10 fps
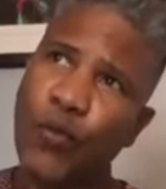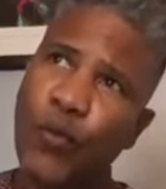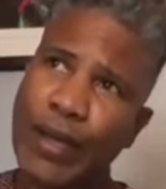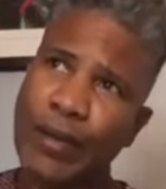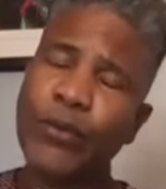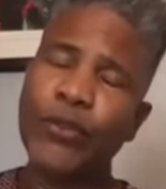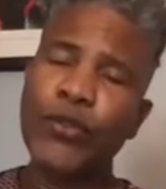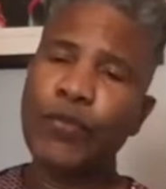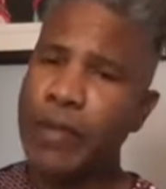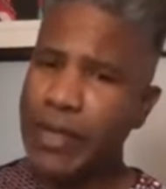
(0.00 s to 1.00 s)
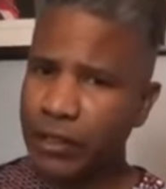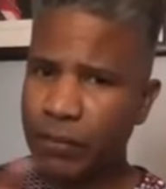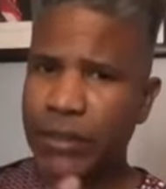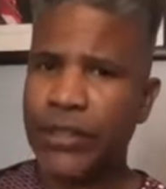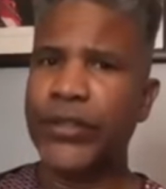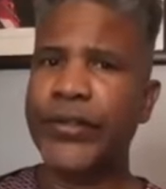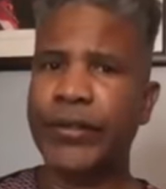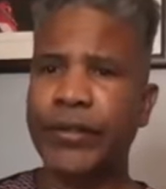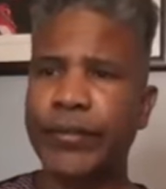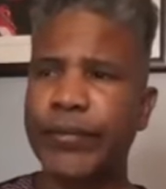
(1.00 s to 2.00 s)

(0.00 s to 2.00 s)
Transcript: we would do mixed material,